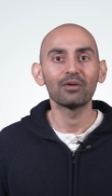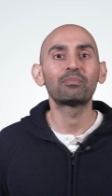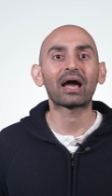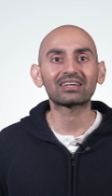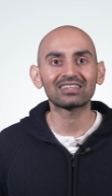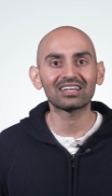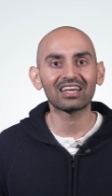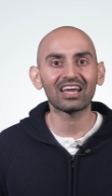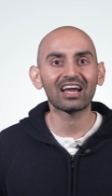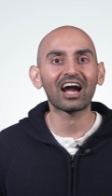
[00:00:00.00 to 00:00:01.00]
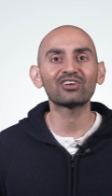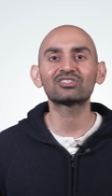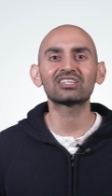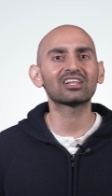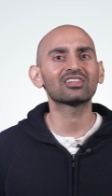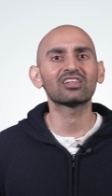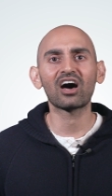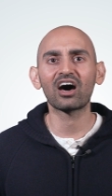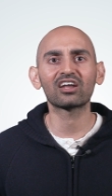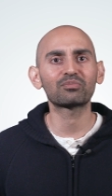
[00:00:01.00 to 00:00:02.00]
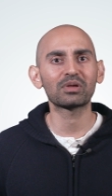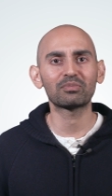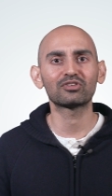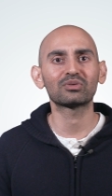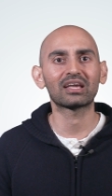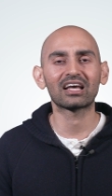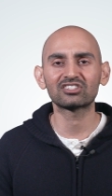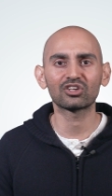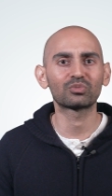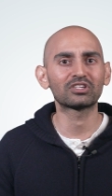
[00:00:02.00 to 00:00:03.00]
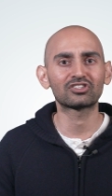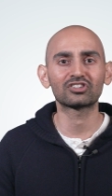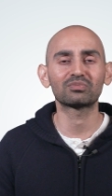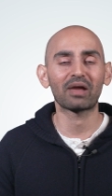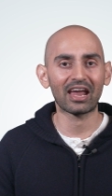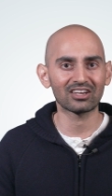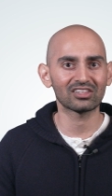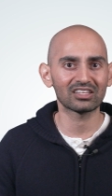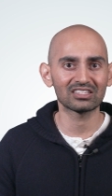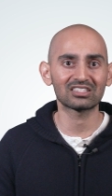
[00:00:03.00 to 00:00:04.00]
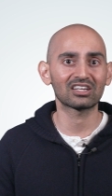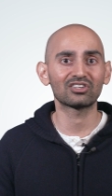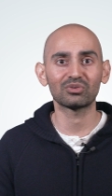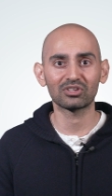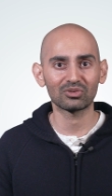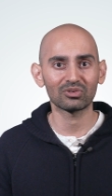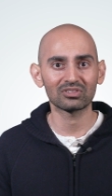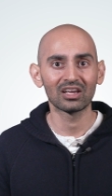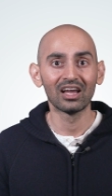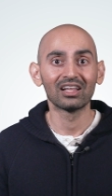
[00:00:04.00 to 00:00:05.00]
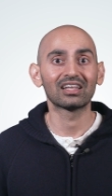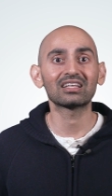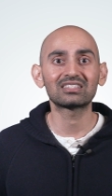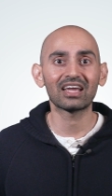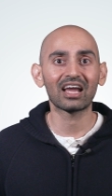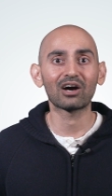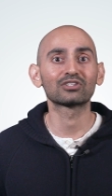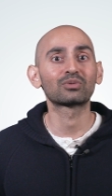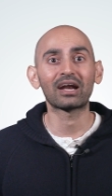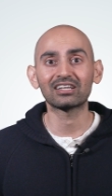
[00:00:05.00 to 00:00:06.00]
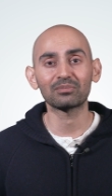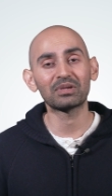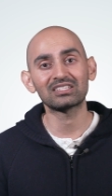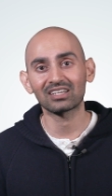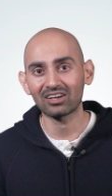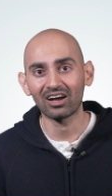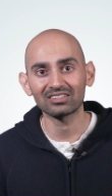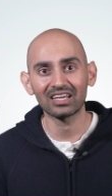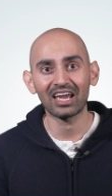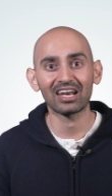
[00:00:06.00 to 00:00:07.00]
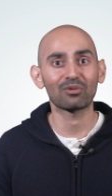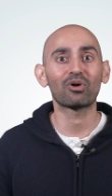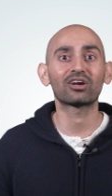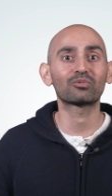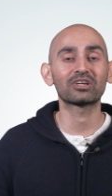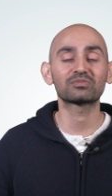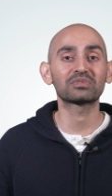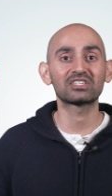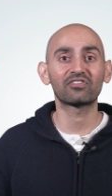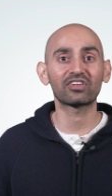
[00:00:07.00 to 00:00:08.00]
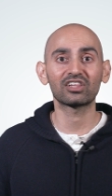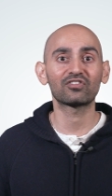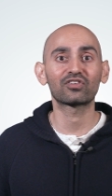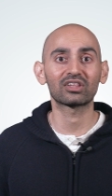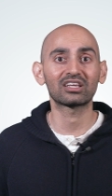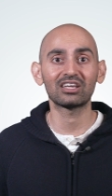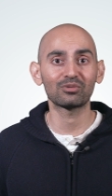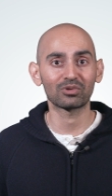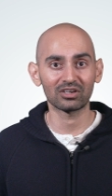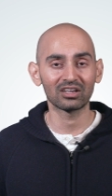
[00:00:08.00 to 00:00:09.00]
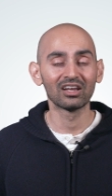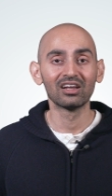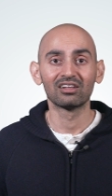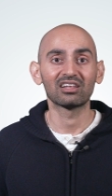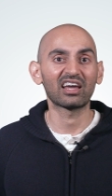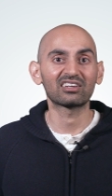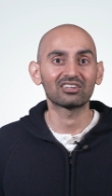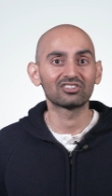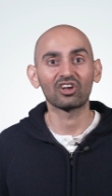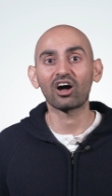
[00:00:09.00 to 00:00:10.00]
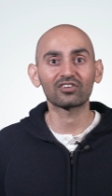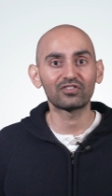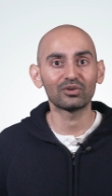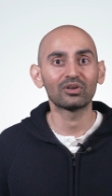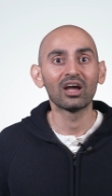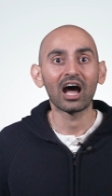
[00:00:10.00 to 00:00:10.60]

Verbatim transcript: Back in the day, I used to see a lot of people doing SEO research manually instead of doing tools. Let's say I was writing a piece of content and I want to rank specifically for the keyword like dog food.